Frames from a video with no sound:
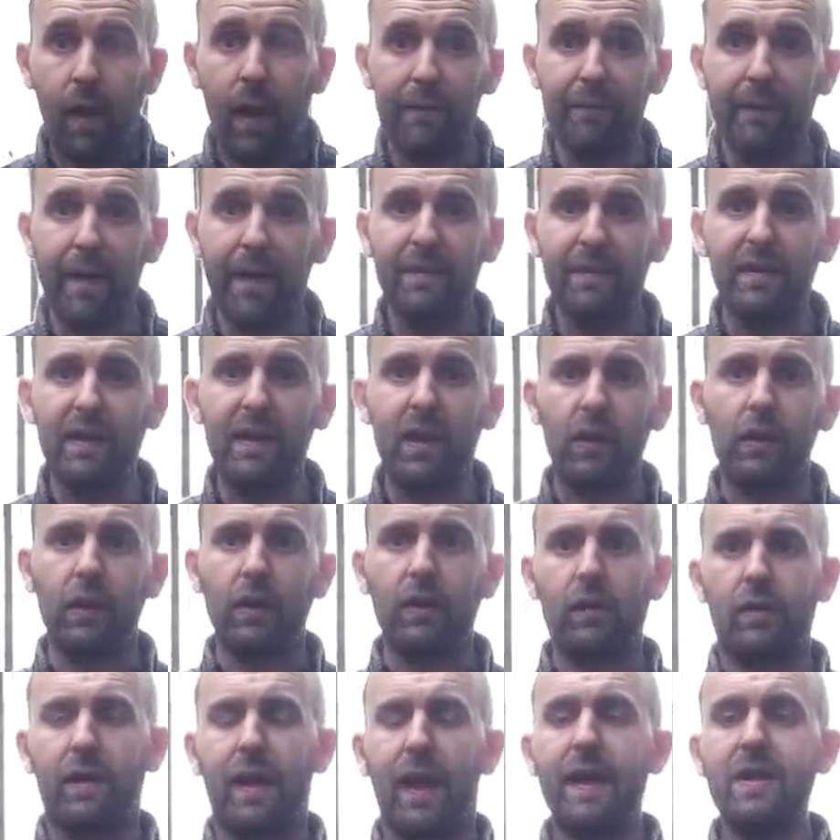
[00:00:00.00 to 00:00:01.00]
And then you've got the
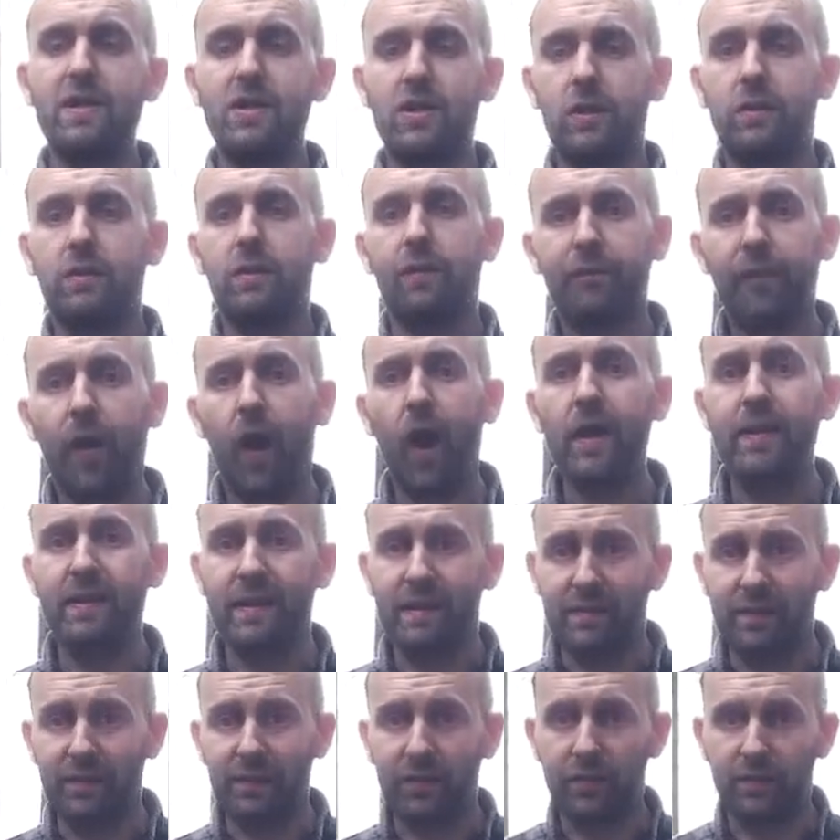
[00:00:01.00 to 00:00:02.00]
location, the
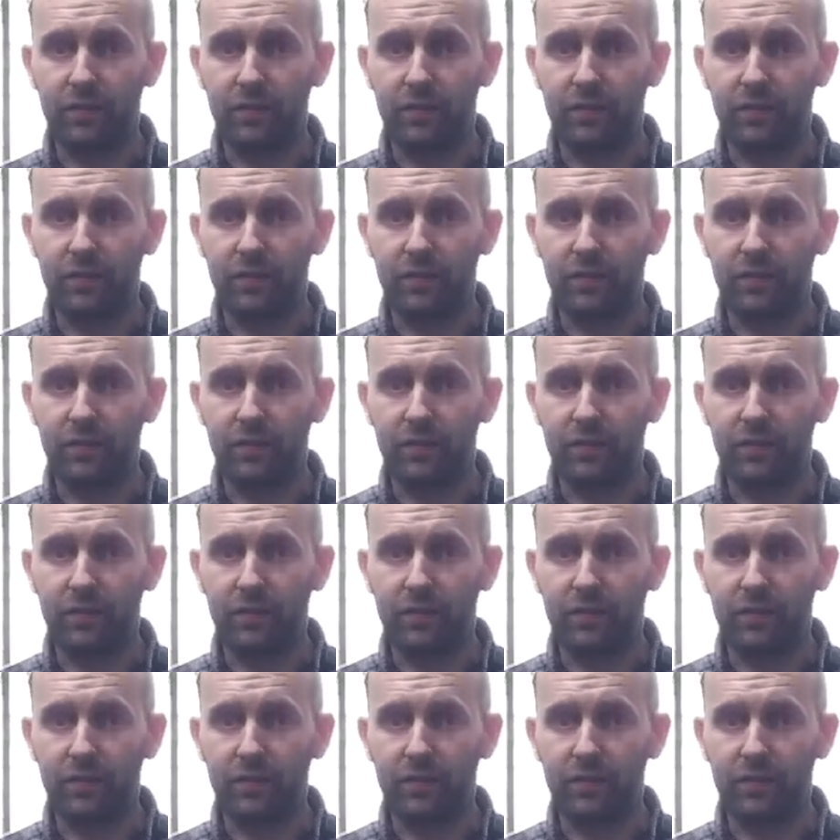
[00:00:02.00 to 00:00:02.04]
findings.